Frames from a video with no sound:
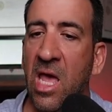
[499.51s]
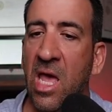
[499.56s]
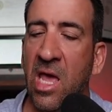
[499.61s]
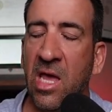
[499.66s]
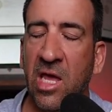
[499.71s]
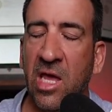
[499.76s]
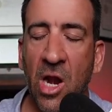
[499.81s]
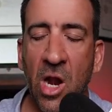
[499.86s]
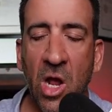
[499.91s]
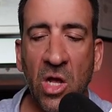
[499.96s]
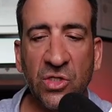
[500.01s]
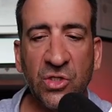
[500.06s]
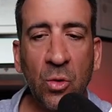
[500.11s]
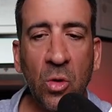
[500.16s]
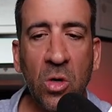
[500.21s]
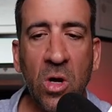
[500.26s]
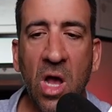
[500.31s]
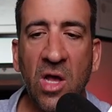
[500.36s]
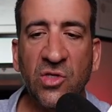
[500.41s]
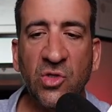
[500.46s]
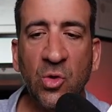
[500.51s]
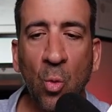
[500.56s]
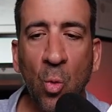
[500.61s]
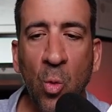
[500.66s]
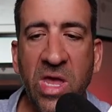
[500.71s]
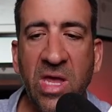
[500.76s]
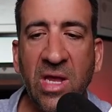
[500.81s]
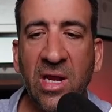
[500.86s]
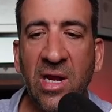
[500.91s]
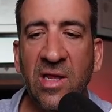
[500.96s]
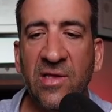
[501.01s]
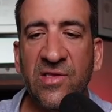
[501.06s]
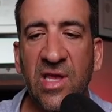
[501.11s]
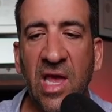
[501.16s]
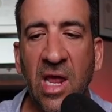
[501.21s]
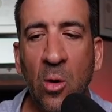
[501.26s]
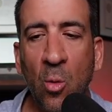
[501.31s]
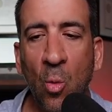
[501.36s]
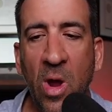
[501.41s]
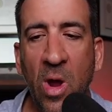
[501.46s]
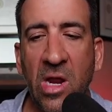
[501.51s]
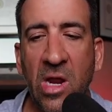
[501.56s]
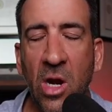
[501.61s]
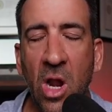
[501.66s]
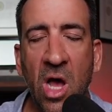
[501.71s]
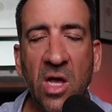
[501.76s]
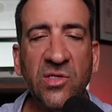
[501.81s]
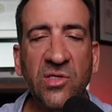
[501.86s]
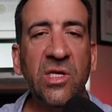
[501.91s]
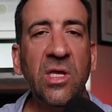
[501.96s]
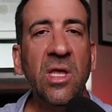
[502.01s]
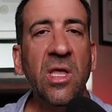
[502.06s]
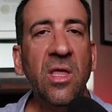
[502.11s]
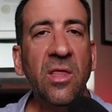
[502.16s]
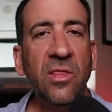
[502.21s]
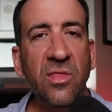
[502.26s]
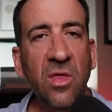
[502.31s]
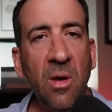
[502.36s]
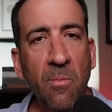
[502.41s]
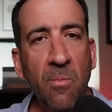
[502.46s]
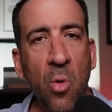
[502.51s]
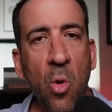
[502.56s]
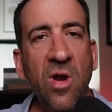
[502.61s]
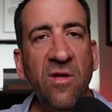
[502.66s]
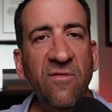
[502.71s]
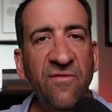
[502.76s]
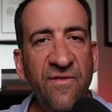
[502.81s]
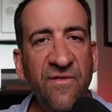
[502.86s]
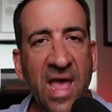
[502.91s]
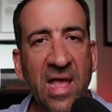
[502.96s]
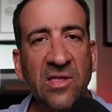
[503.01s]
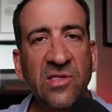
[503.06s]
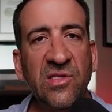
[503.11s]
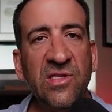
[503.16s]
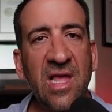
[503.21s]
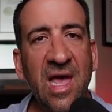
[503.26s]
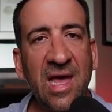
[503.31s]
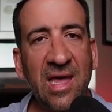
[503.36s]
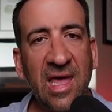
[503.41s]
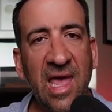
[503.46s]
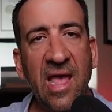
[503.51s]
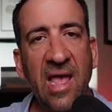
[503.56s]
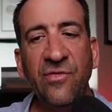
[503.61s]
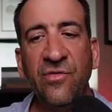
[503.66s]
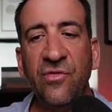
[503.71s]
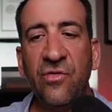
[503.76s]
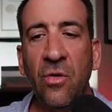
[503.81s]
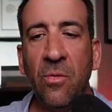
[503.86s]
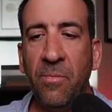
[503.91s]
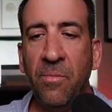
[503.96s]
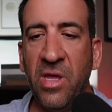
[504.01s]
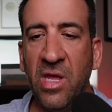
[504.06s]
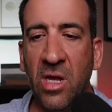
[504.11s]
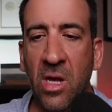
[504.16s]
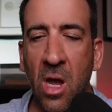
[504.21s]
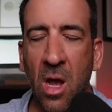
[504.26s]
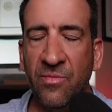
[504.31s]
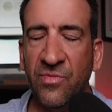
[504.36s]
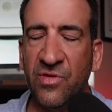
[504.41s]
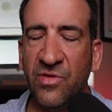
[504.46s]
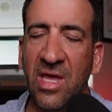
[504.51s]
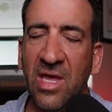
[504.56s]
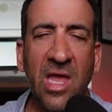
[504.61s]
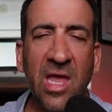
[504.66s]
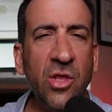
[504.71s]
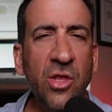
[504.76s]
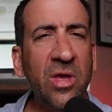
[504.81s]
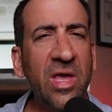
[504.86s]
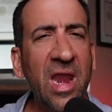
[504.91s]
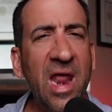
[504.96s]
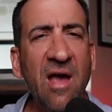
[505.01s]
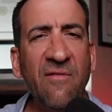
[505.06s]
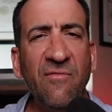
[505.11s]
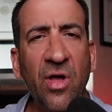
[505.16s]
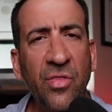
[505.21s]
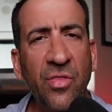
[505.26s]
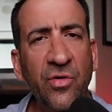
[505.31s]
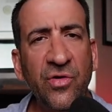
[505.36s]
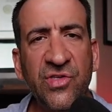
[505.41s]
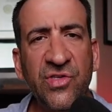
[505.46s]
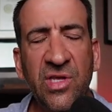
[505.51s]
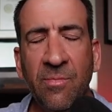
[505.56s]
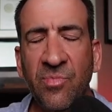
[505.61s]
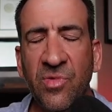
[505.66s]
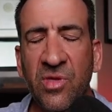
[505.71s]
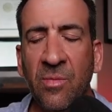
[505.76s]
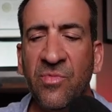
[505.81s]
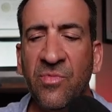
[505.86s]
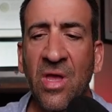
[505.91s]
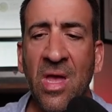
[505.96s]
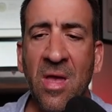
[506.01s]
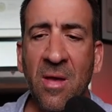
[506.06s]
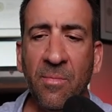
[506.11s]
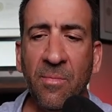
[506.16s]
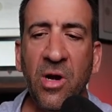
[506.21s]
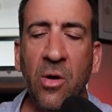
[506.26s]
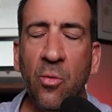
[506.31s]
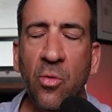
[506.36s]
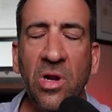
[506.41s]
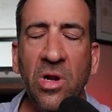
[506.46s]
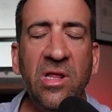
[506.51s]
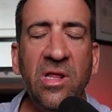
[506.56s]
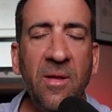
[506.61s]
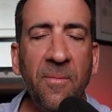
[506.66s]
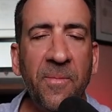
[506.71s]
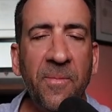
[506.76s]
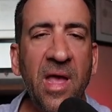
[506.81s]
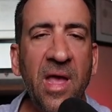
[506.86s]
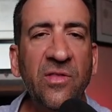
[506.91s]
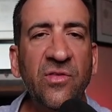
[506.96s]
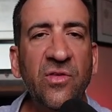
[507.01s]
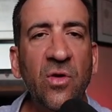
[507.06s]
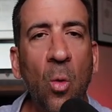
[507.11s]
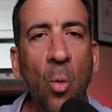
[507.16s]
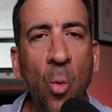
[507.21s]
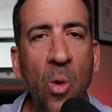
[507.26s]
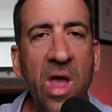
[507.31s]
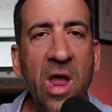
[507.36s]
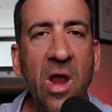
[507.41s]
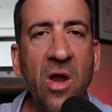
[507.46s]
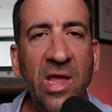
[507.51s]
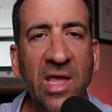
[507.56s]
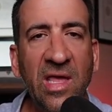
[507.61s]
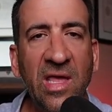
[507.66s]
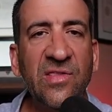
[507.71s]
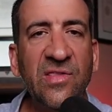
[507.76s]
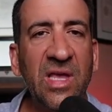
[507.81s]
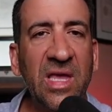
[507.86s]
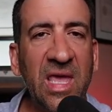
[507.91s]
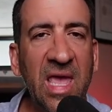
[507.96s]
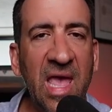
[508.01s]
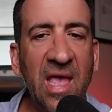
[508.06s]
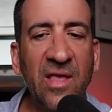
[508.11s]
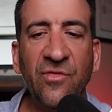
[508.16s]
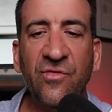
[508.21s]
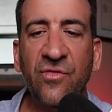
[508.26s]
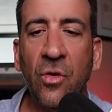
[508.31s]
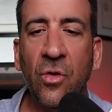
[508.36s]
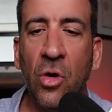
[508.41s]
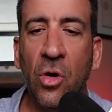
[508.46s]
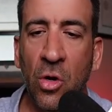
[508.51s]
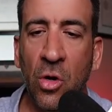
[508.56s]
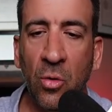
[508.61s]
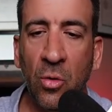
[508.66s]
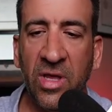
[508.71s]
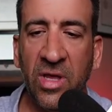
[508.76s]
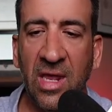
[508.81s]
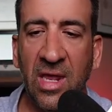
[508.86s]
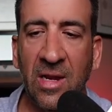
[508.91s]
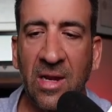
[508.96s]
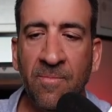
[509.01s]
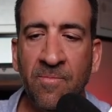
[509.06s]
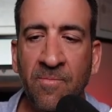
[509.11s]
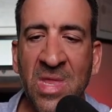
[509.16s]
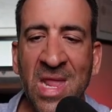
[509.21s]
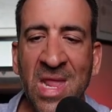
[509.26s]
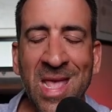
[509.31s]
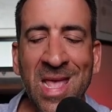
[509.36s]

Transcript: It can also cause weakness and weight loss the more advanced that cancer becomes. Again, you can have other symptoms, but it really depends where is the cancer located.